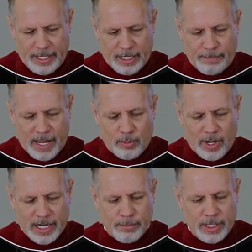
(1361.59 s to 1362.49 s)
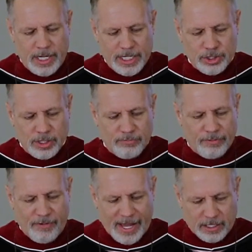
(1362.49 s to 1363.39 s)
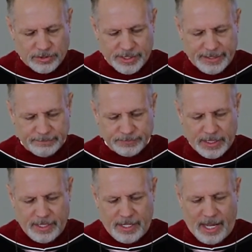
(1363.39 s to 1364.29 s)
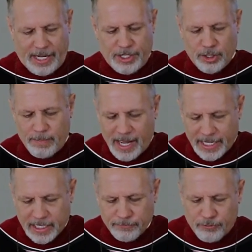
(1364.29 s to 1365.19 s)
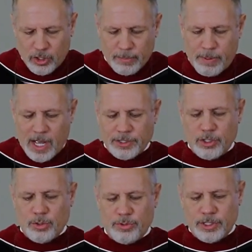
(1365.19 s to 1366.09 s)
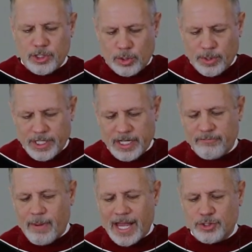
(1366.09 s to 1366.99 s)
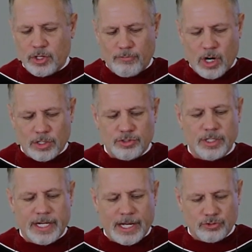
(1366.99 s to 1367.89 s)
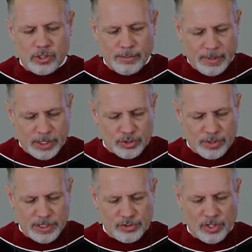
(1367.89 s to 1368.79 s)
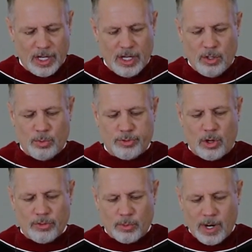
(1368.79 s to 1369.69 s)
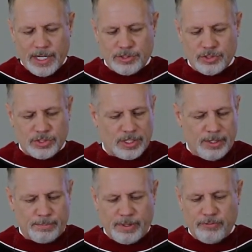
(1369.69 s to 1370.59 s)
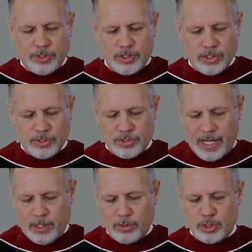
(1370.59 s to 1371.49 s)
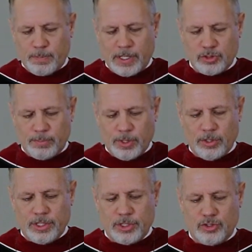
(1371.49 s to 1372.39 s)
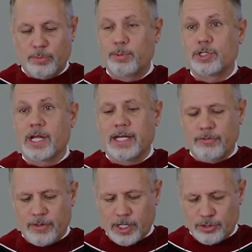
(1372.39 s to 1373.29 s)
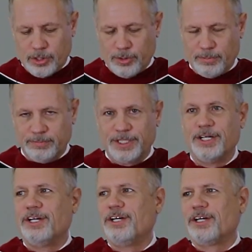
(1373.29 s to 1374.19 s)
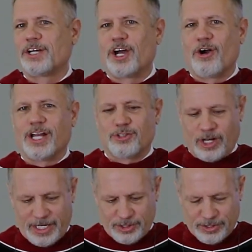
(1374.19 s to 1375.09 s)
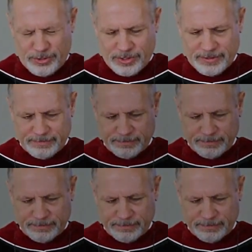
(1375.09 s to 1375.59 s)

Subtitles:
and upon recommendation of the faculty, I hereby confer upon you the degree of Master of Arts in Counseling Ministries with all the rights, privileges, and responsibilities pertaining thereto. Congratulations.